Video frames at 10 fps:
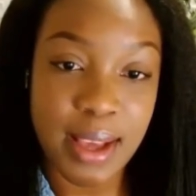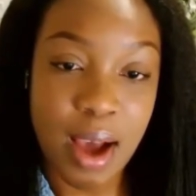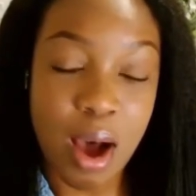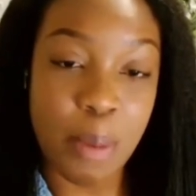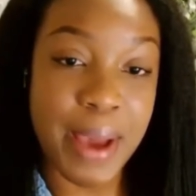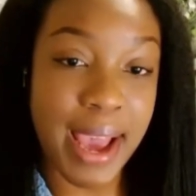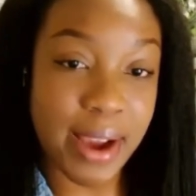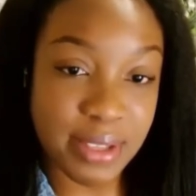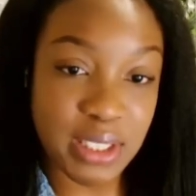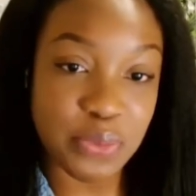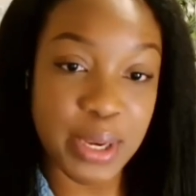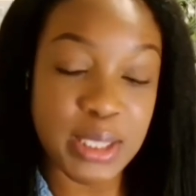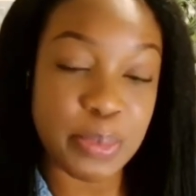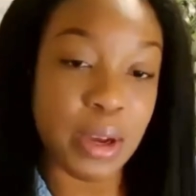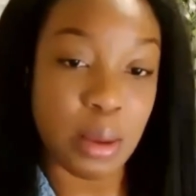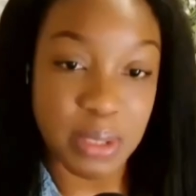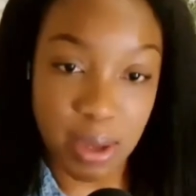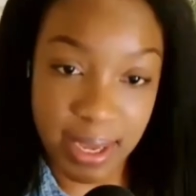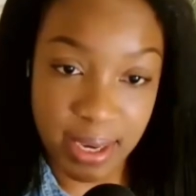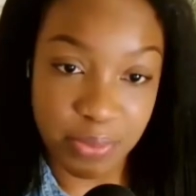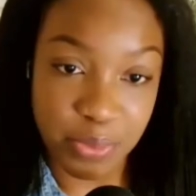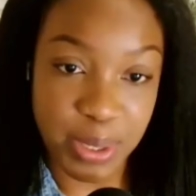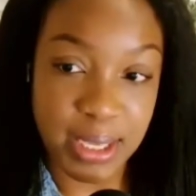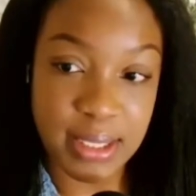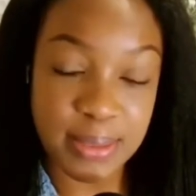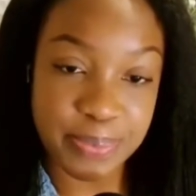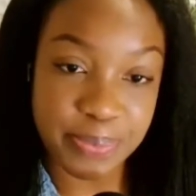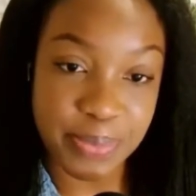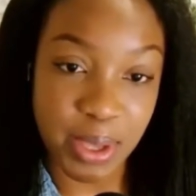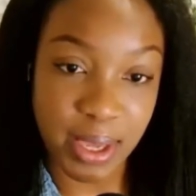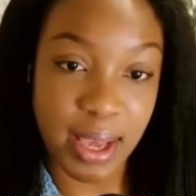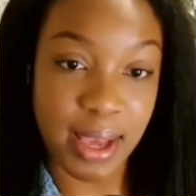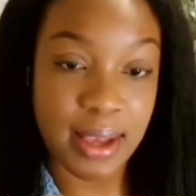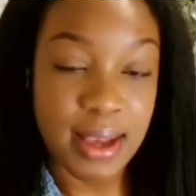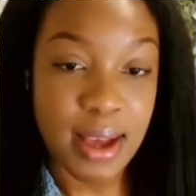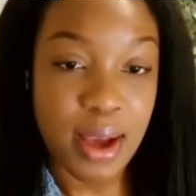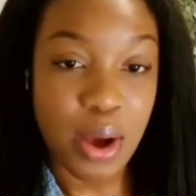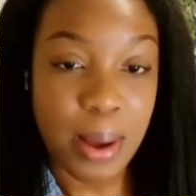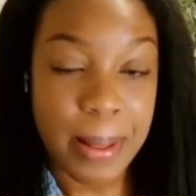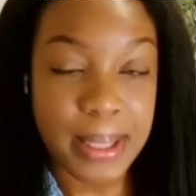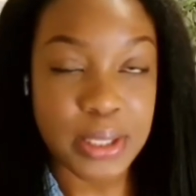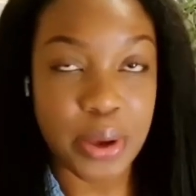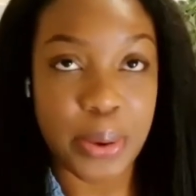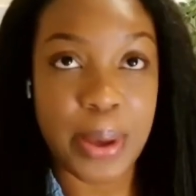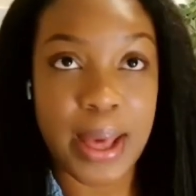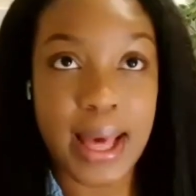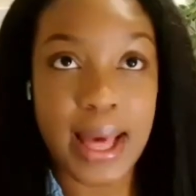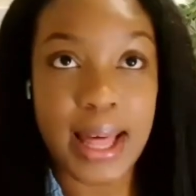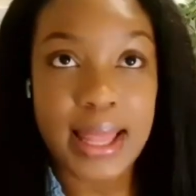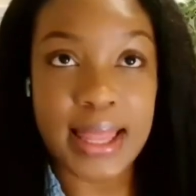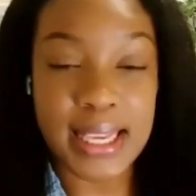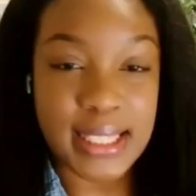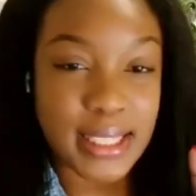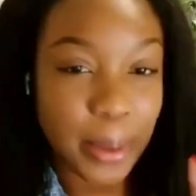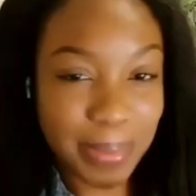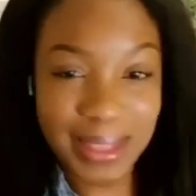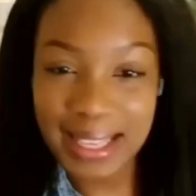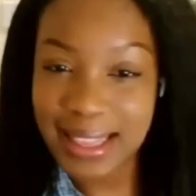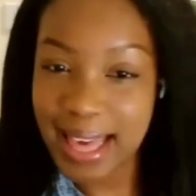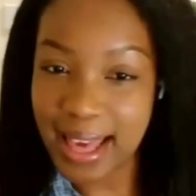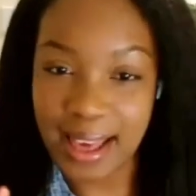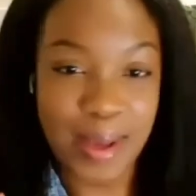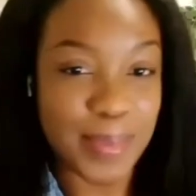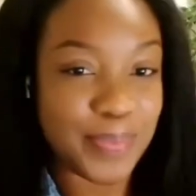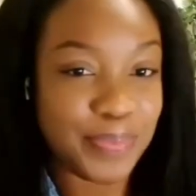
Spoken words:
Our parents' voice becomes our inner voice. Okay. So there's something there.